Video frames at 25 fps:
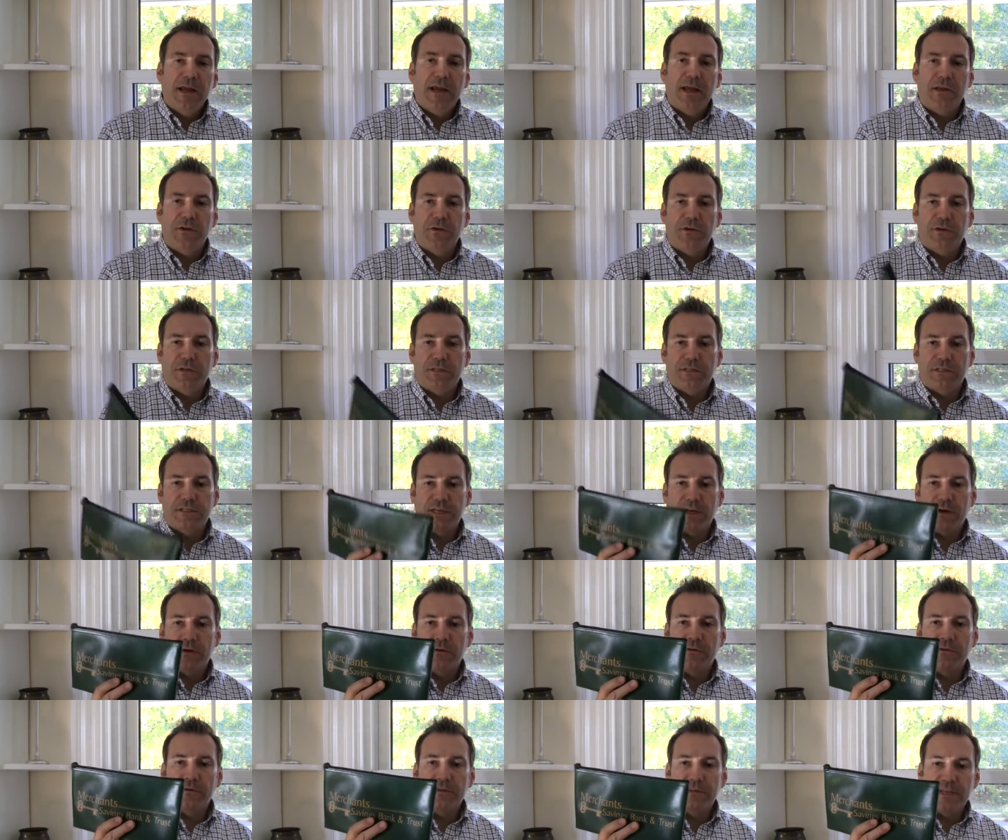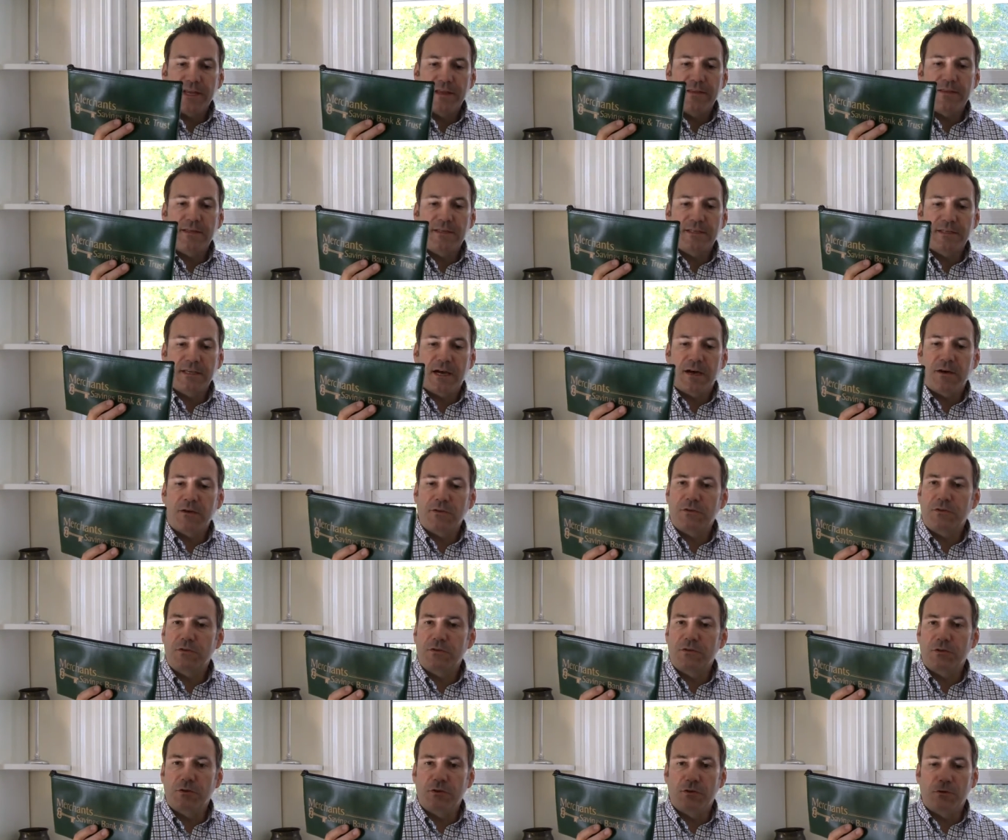and you could send this out
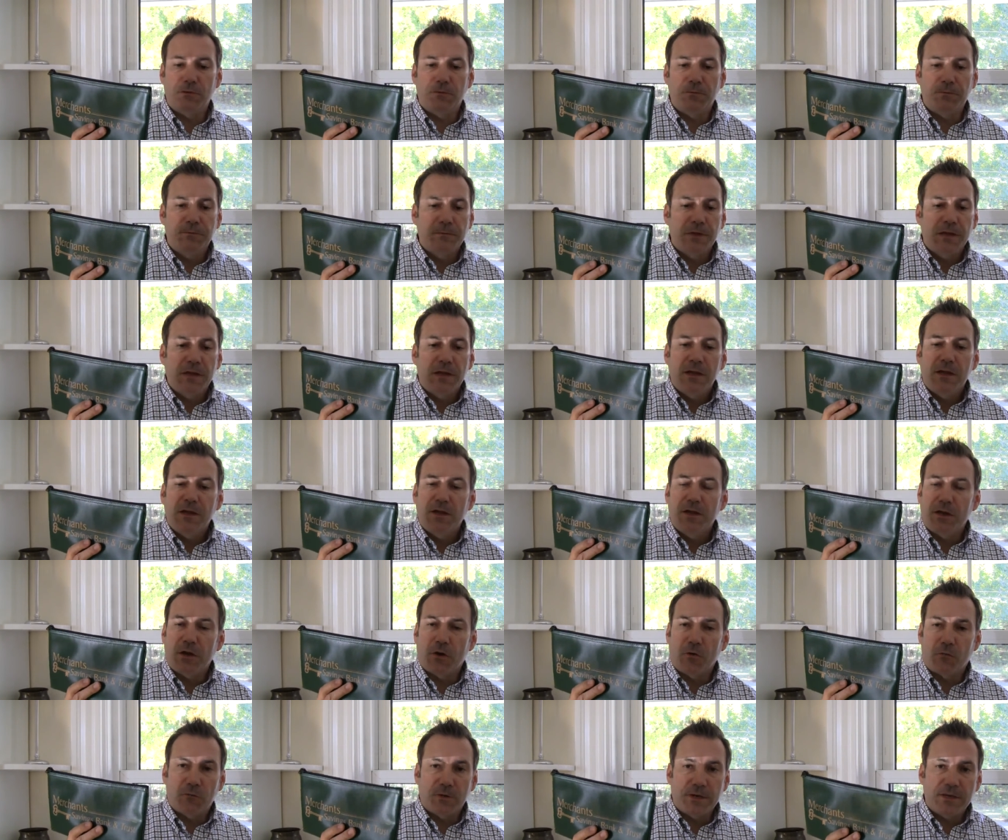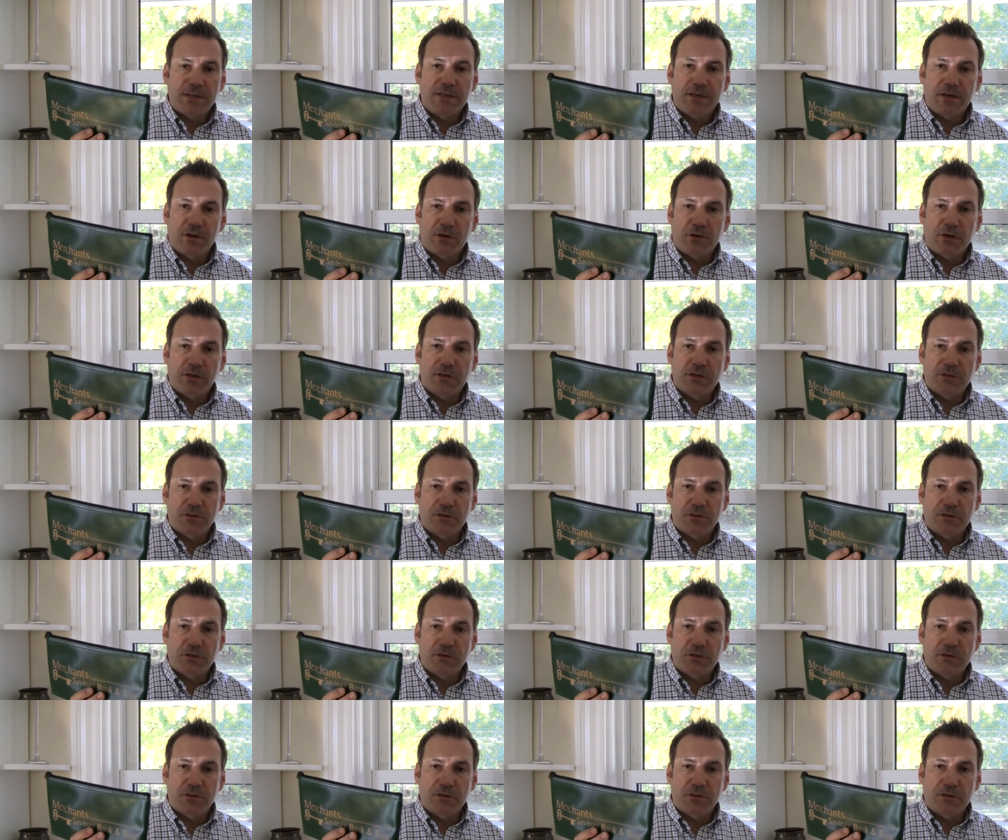to retail